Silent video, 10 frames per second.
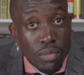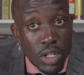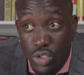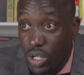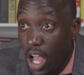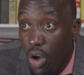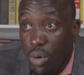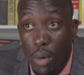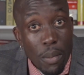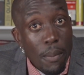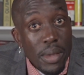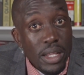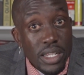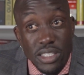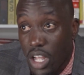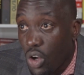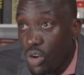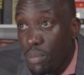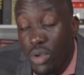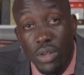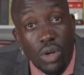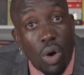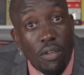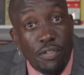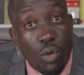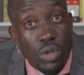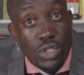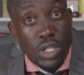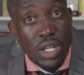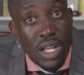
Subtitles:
So now my meetings are gonna be on the golf course.